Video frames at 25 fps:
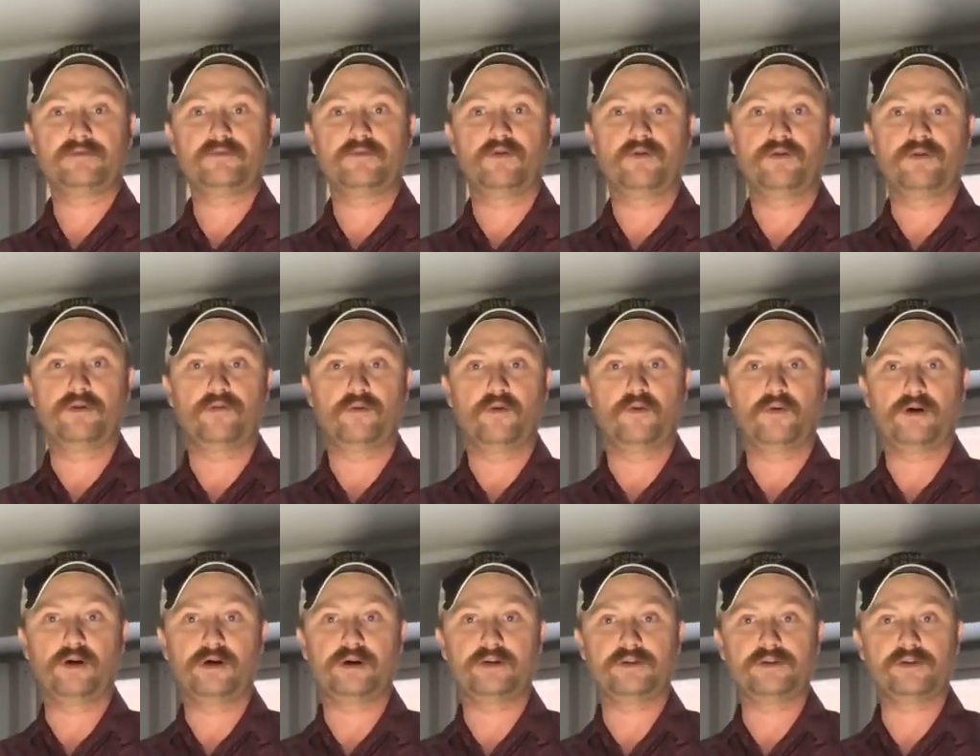more and
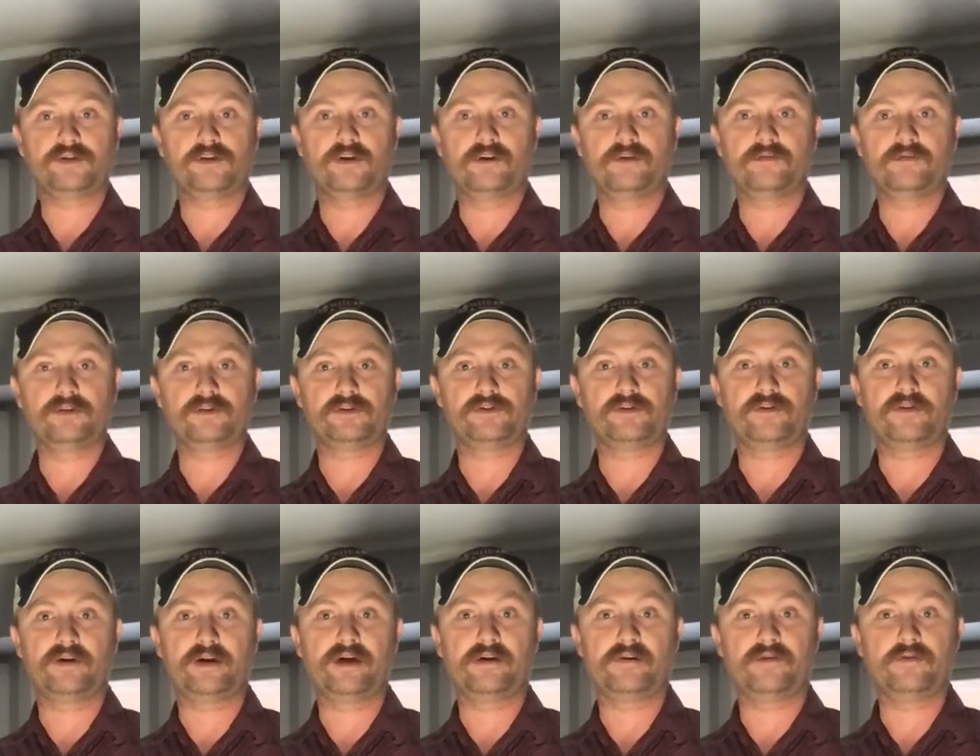more as a service
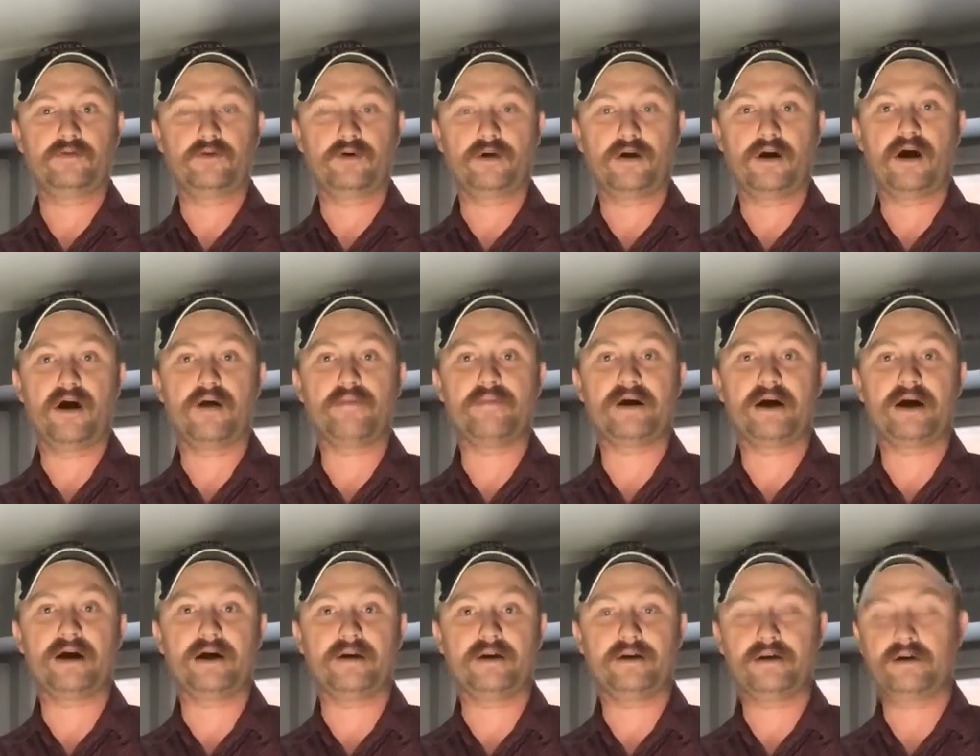around where I'm
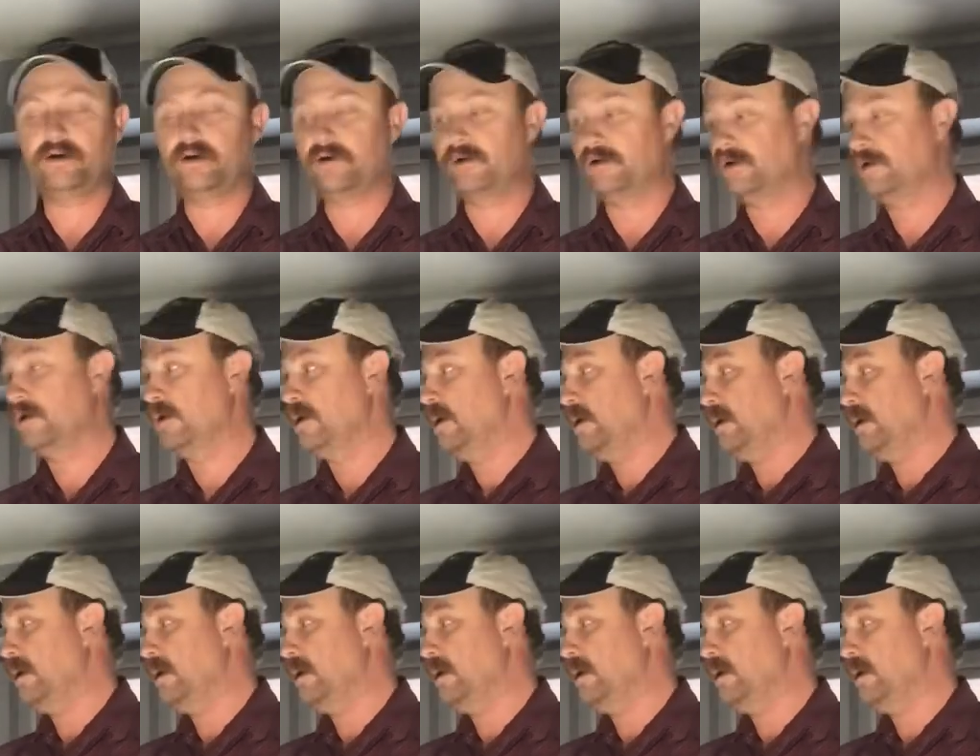at here.